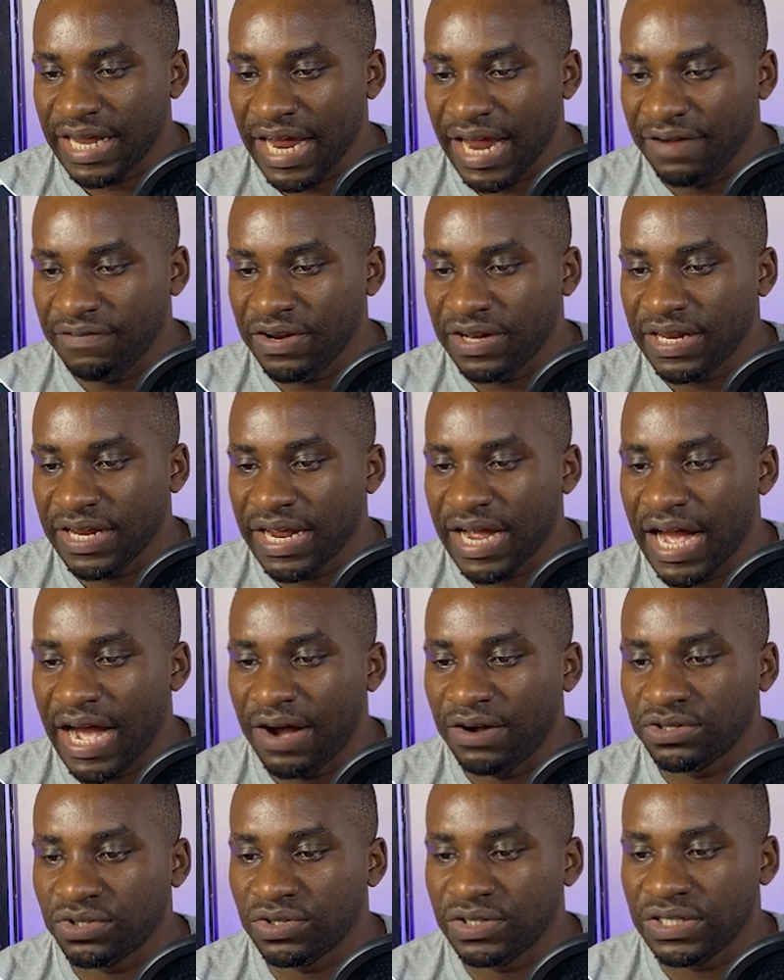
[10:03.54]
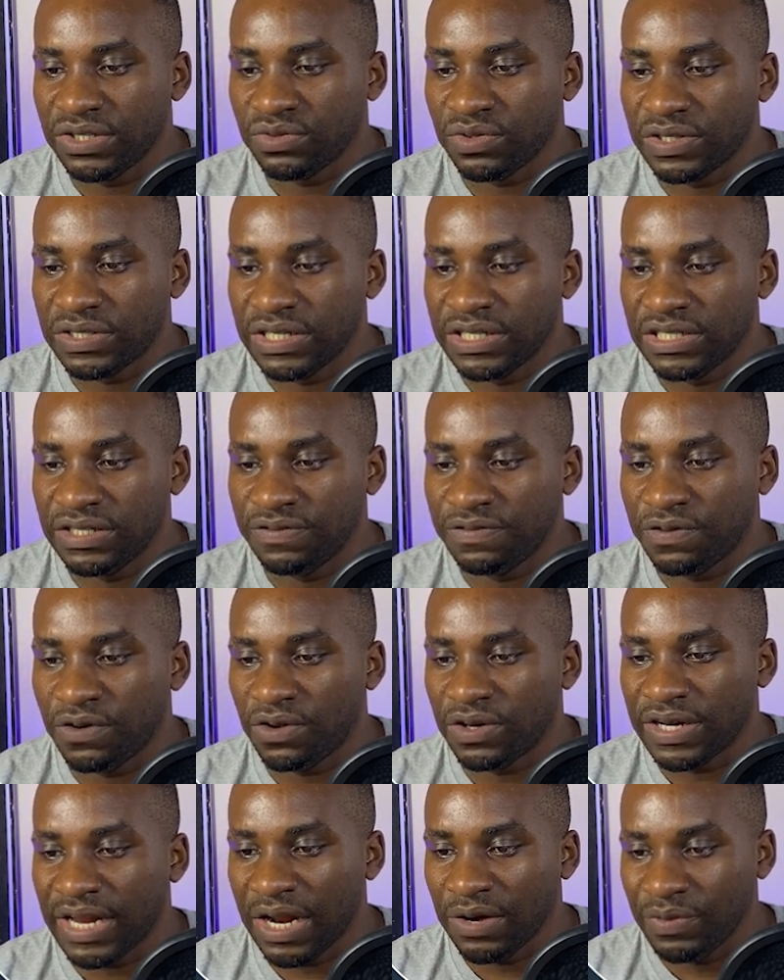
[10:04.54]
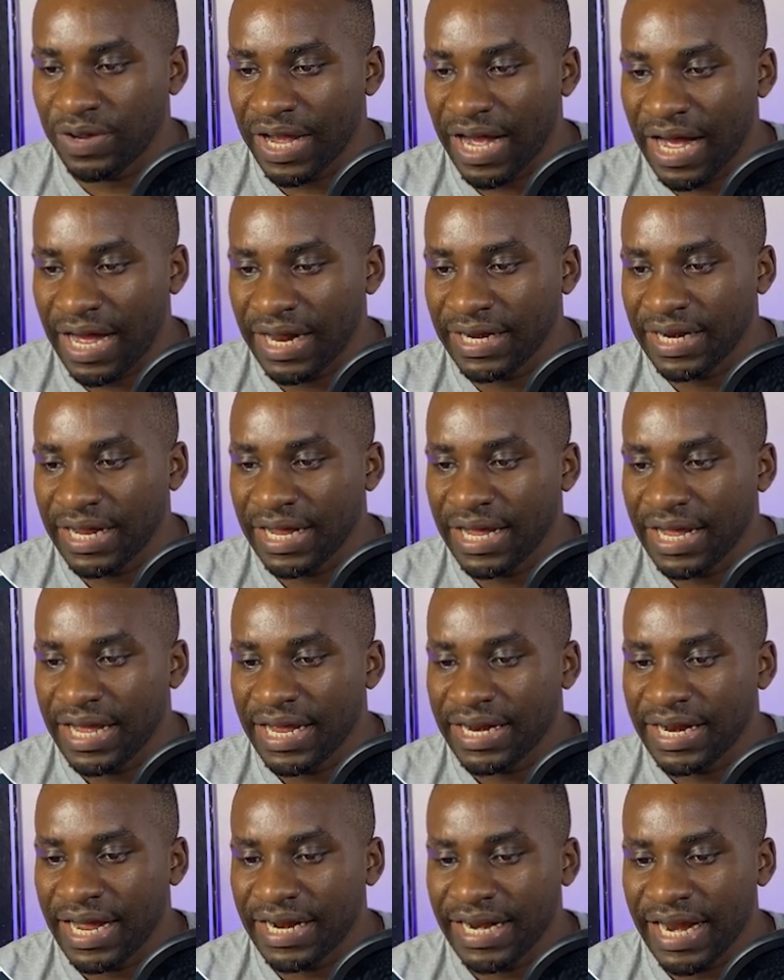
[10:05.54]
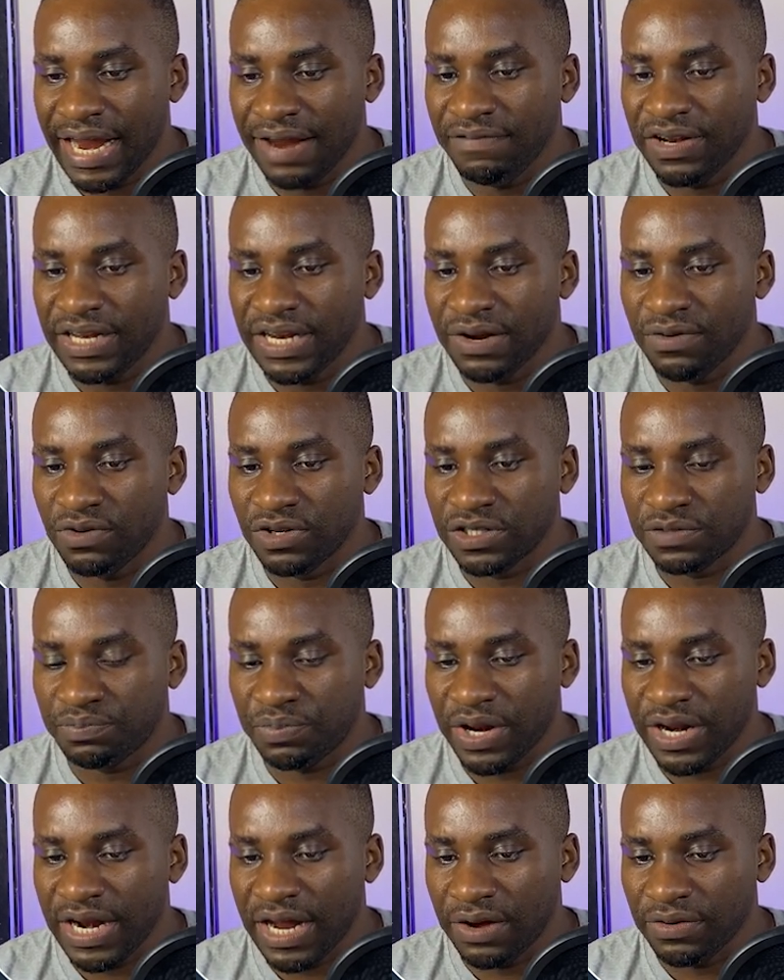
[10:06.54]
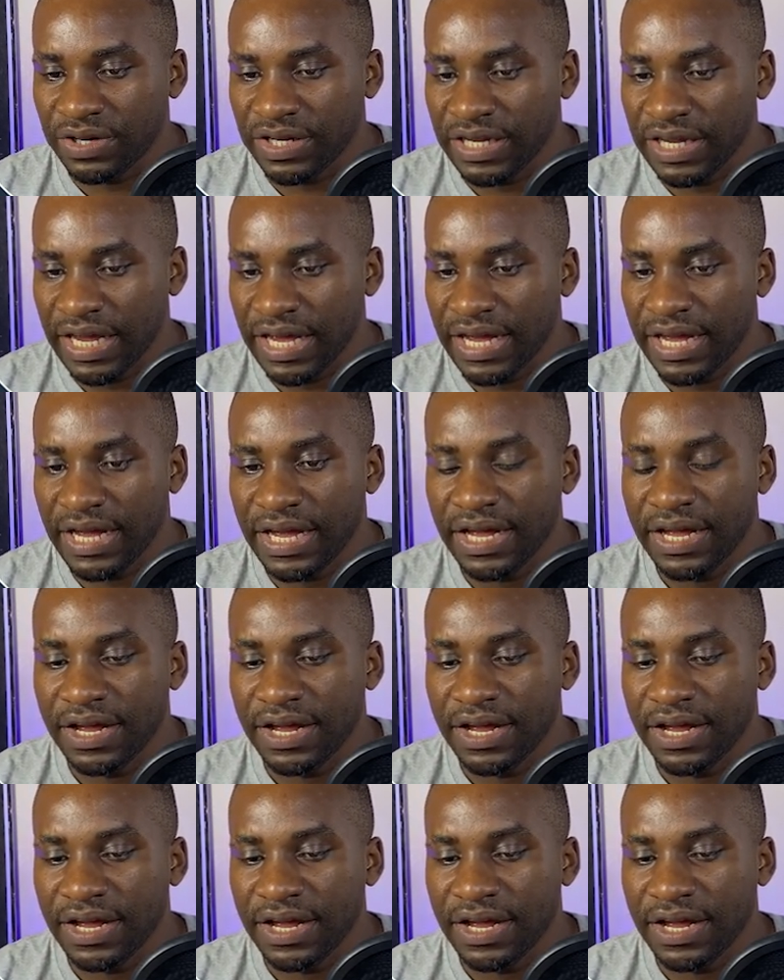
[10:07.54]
everything out. So this was the default that we had, that everything was spread out here.